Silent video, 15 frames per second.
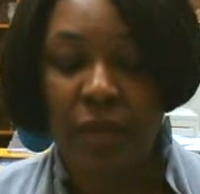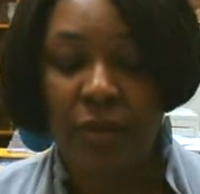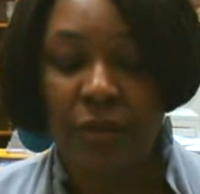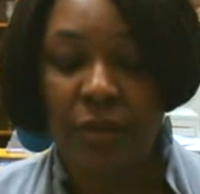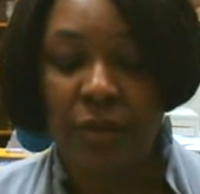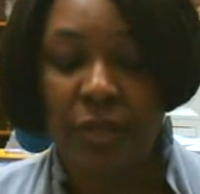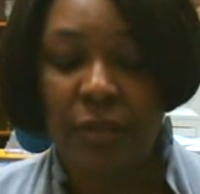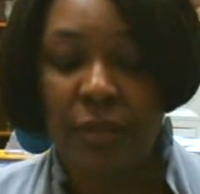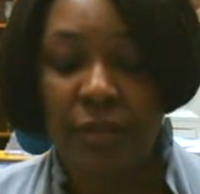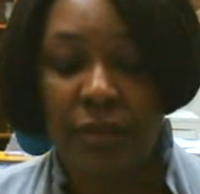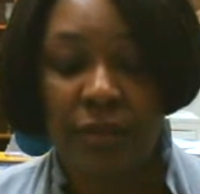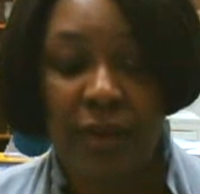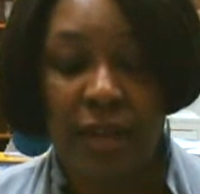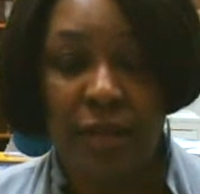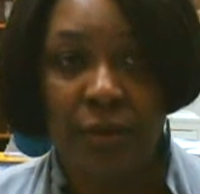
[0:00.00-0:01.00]
critical
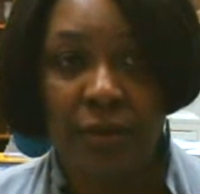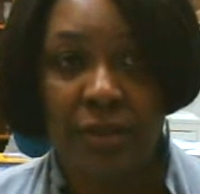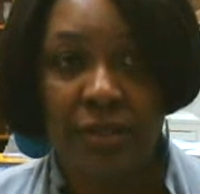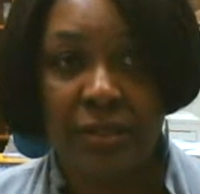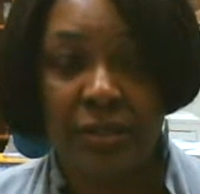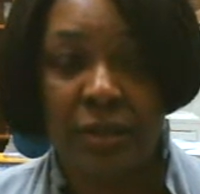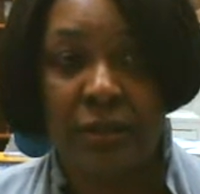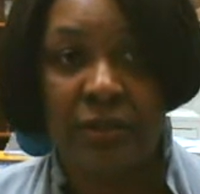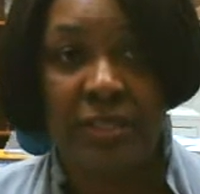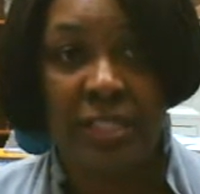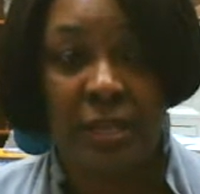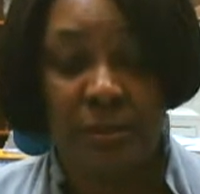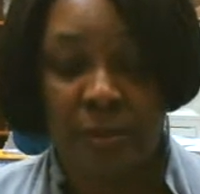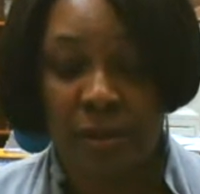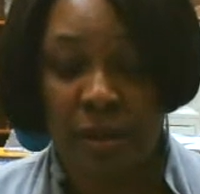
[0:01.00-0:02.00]
evaluation of
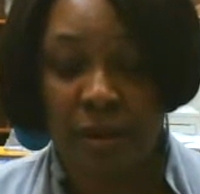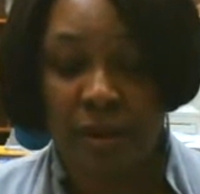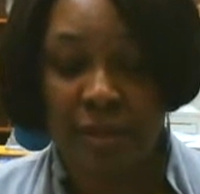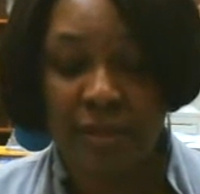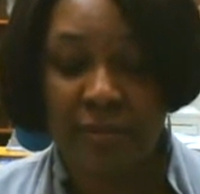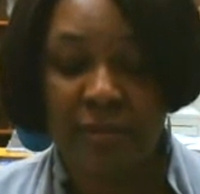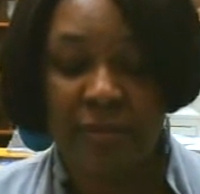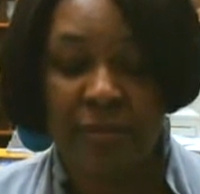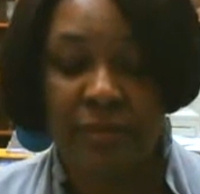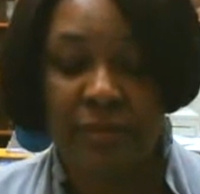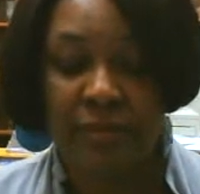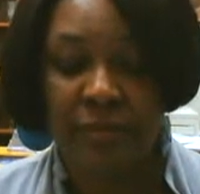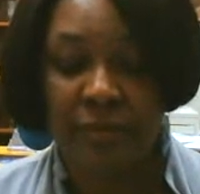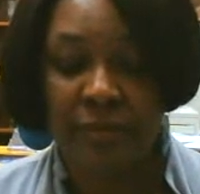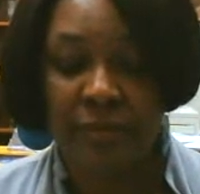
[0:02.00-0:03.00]
exemplars,
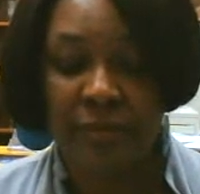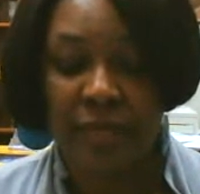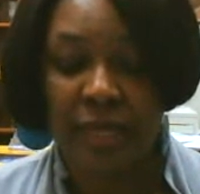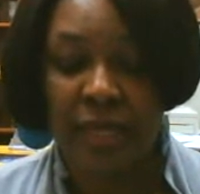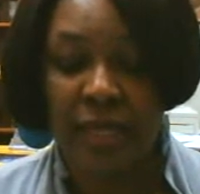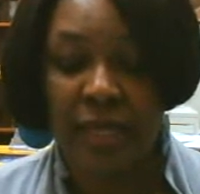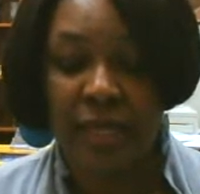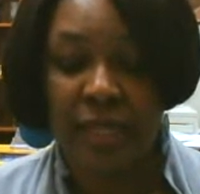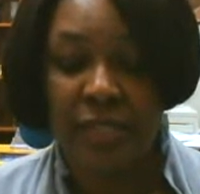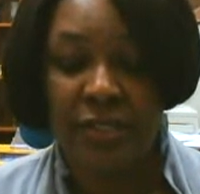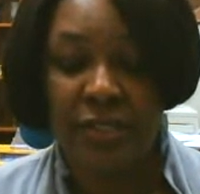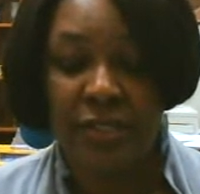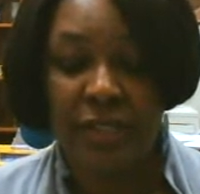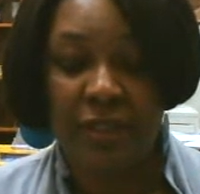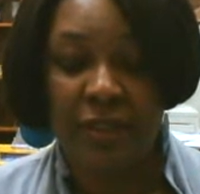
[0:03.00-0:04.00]

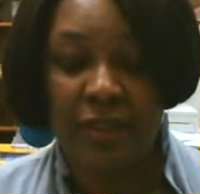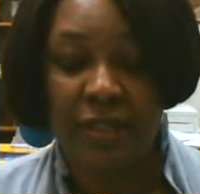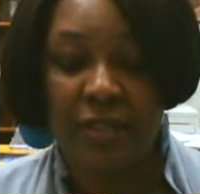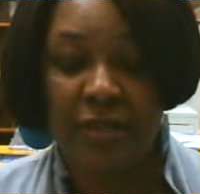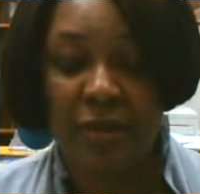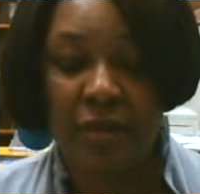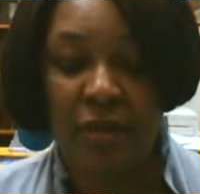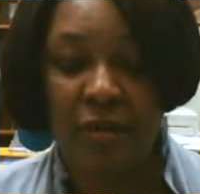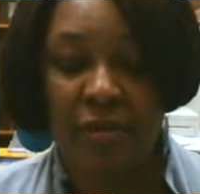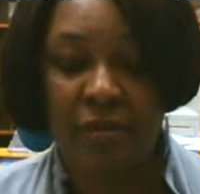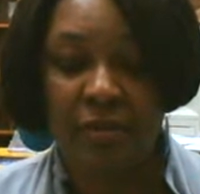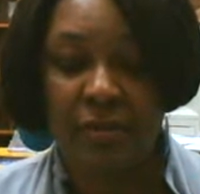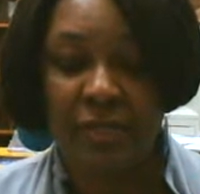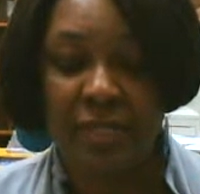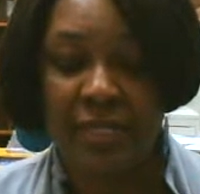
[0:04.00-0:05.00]
e.g., these are
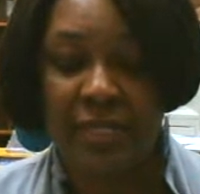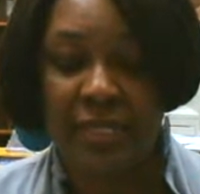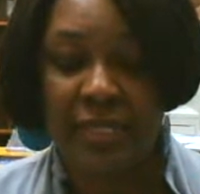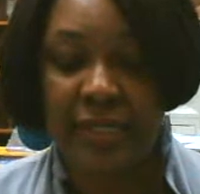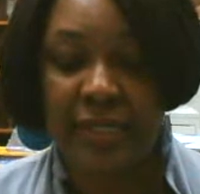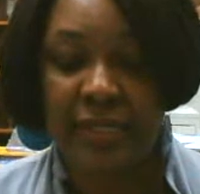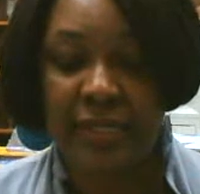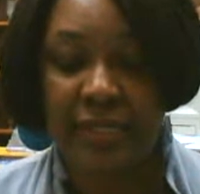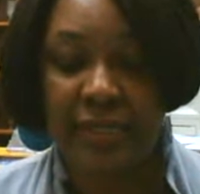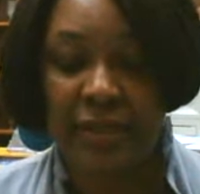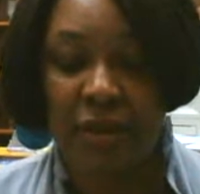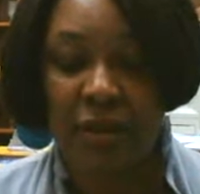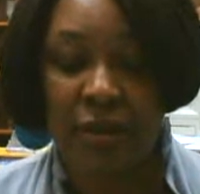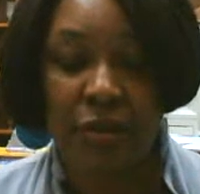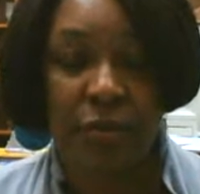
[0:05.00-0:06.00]
sentences
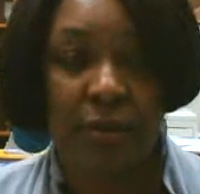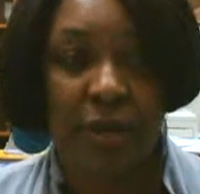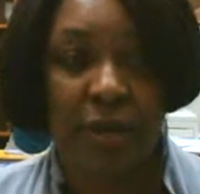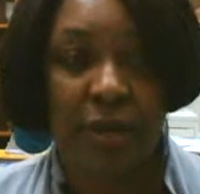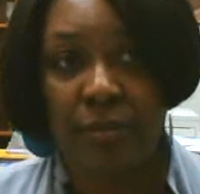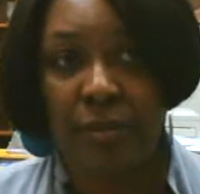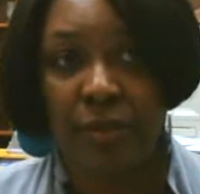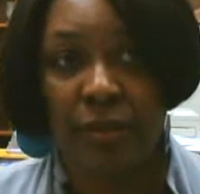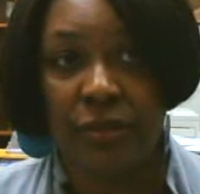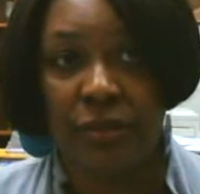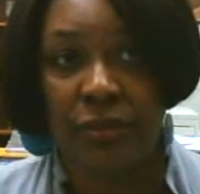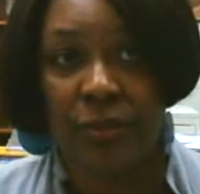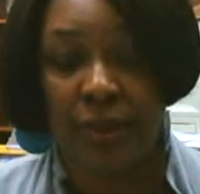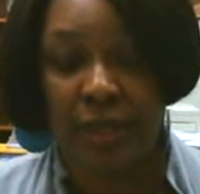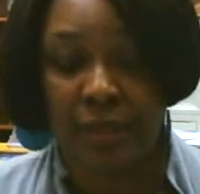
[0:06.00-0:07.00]
are correctly
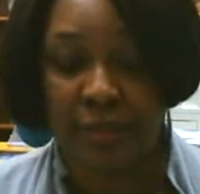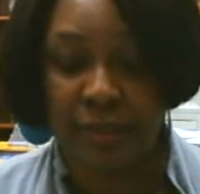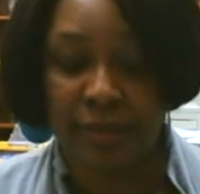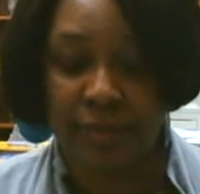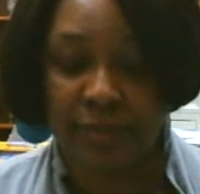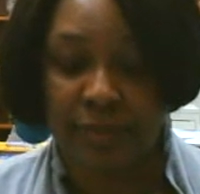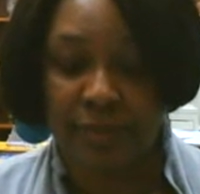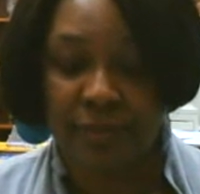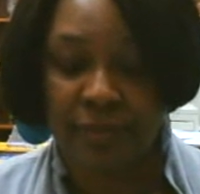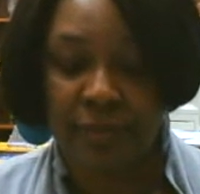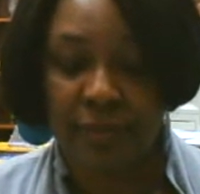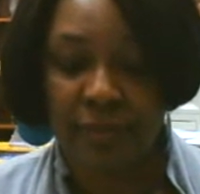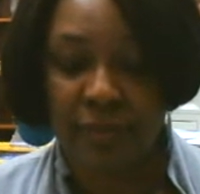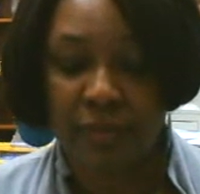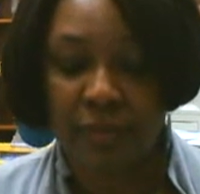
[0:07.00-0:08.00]
punctuated.
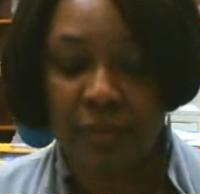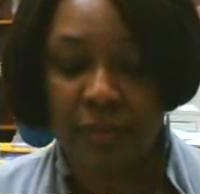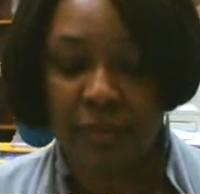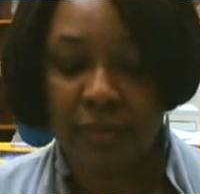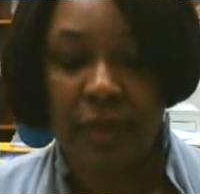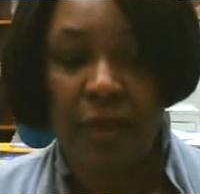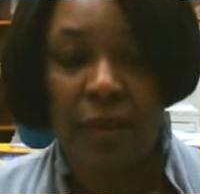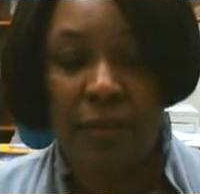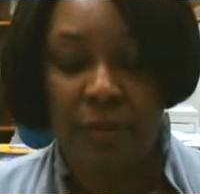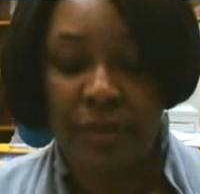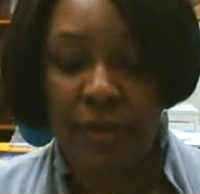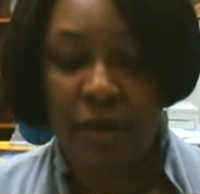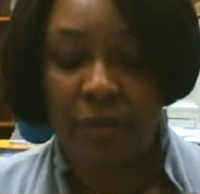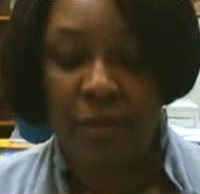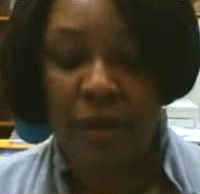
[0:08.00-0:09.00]

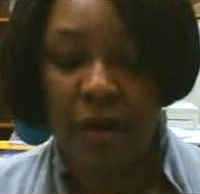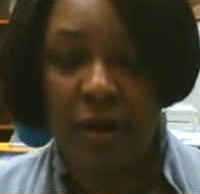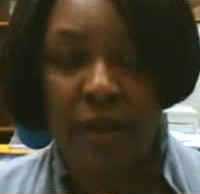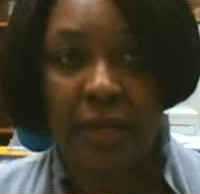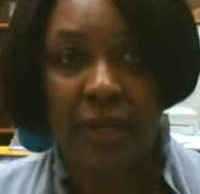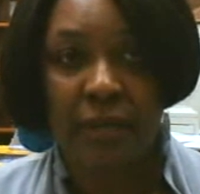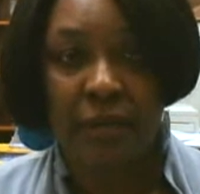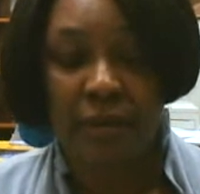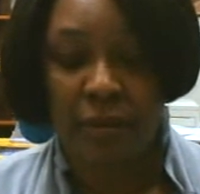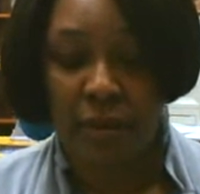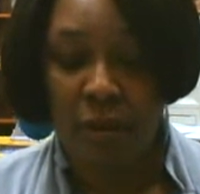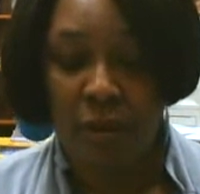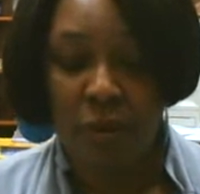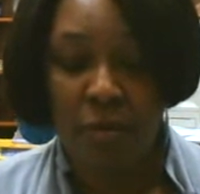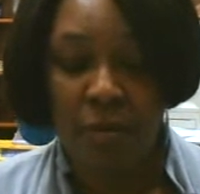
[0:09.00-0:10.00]
Peer marking
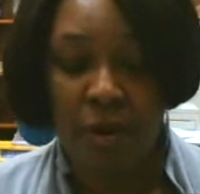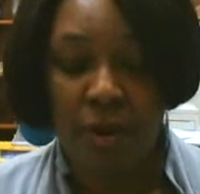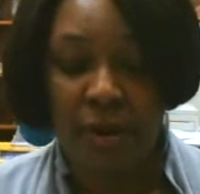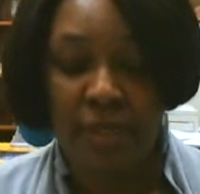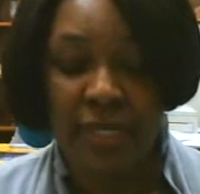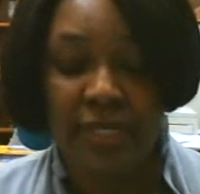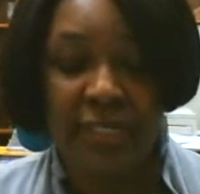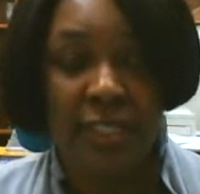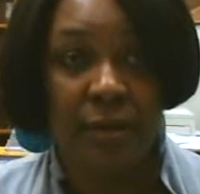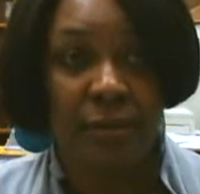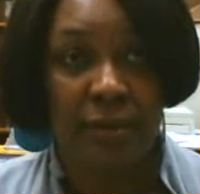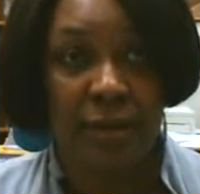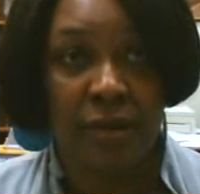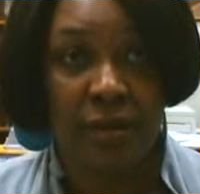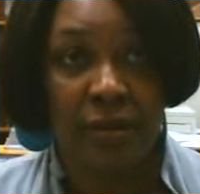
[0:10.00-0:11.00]
or marking
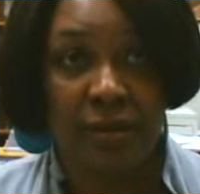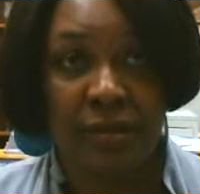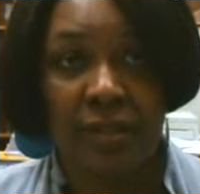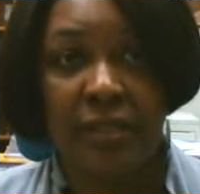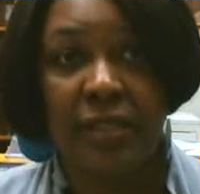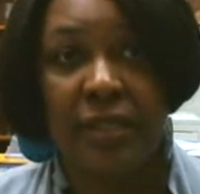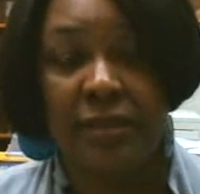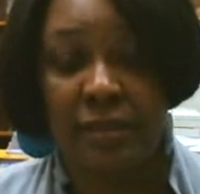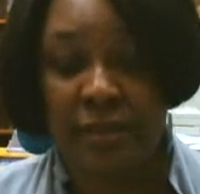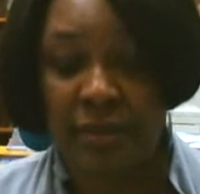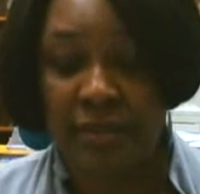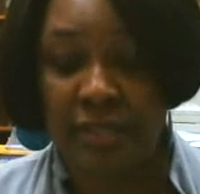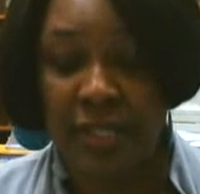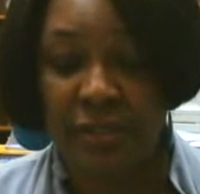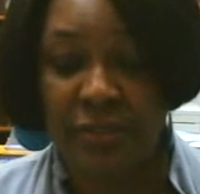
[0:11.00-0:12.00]
exemplars.
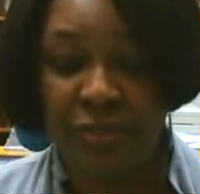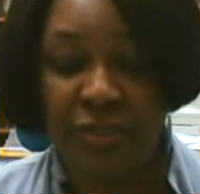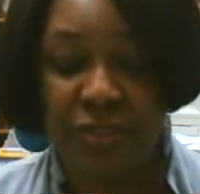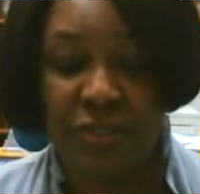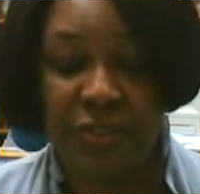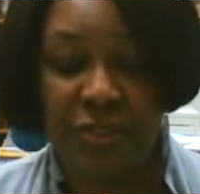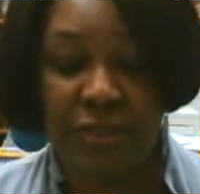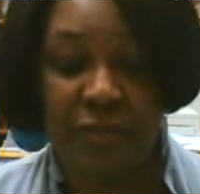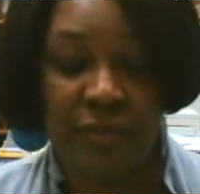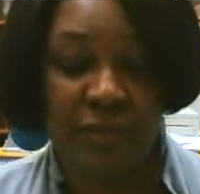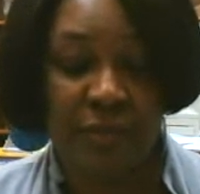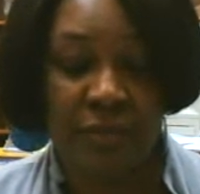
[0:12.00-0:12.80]
The teacher should